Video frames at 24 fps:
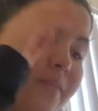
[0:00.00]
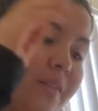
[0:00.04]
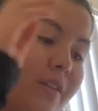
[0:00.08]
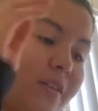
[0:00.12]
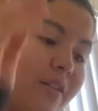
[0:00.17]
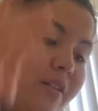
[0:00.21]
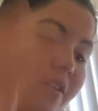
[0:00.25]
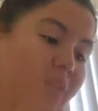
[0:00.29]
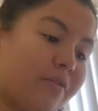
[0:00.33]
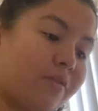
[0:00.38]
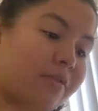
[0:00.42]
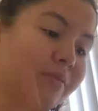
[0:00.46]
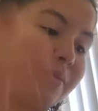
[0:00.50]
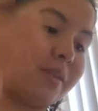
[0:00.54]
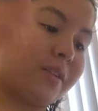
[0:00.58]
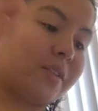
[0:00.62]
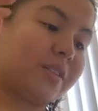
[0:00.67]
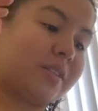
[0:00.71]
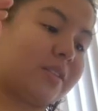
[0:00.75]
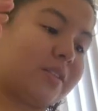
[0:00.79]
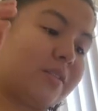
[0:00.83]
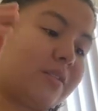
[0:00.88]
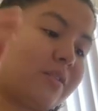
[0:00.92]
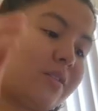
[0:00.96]

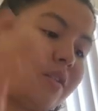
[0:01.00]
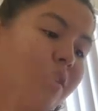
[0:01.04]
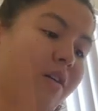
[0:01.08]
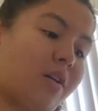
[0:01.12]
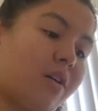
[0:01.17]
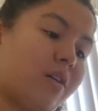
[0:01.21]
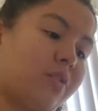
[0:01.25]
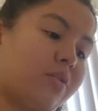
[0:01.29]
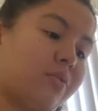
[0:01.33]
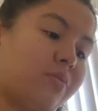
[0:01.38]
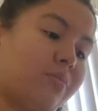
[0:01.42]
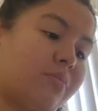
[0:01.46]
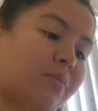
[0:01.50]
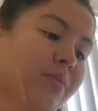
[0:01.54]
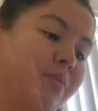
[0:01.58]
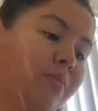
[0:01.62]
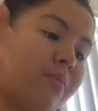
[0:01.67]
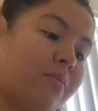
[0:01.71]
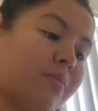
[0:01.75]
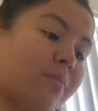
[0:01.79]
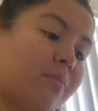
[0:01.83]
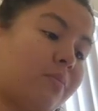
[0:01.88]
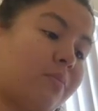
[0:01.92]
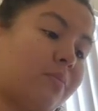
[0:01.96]
government's
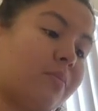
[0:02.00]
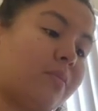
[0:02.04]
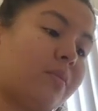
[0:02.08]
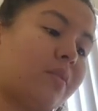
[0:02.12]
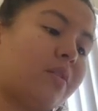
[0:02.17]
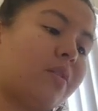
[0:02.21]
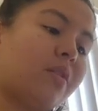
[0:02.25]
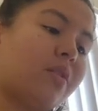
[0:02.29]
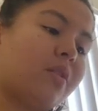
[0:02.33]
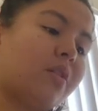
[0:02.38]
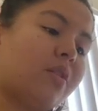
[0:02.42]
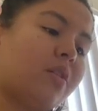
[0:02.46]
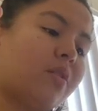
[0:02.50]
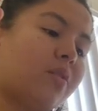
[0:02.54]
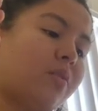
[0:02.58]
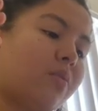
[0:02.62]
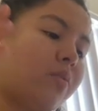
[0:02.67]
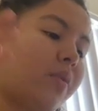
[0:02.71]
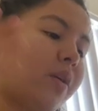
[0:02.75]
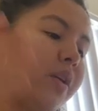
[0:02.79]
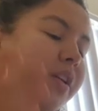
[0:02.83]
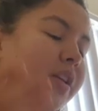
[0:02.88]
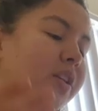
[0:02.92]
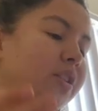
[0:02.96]

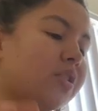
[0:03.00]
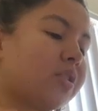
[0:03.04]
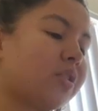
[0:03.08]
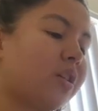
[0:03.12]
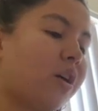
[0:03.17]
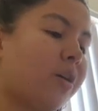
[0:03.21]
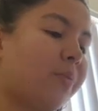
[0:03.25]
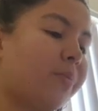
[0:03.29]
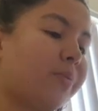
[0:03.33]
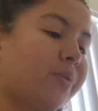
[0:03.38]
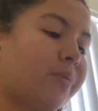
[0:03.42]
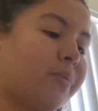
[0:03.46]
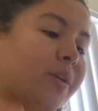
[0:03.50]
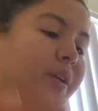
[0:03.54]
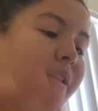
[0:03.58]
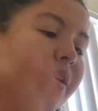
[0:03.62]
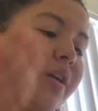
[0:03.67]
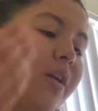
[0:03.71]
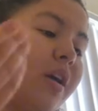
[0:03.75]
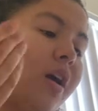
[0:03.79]
what is up with me?